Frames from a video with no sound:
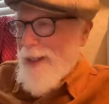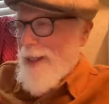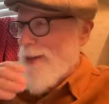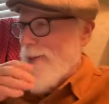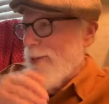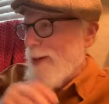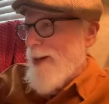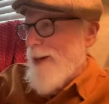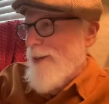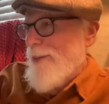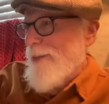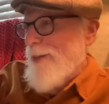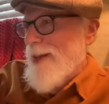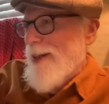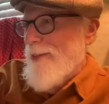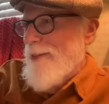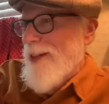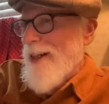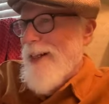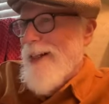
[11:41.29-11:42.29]

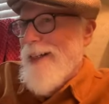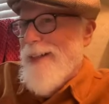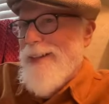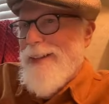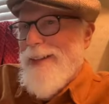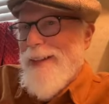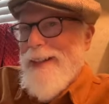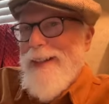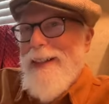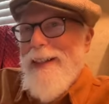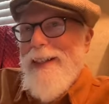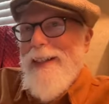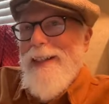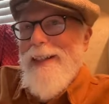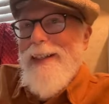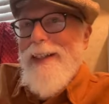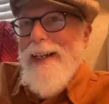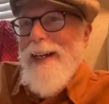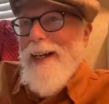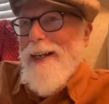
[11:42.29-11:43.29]
I've
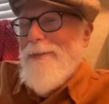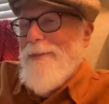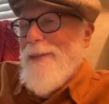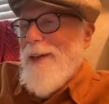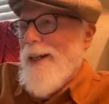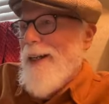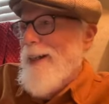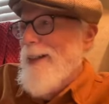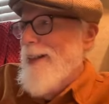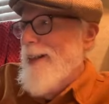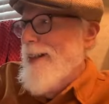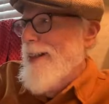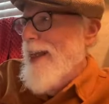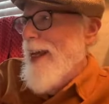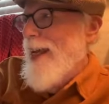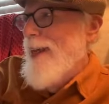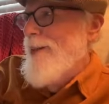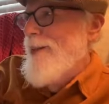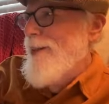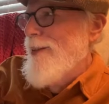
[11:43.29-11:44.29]
got an
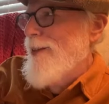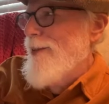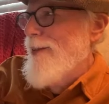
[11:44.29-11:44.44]
eighth of the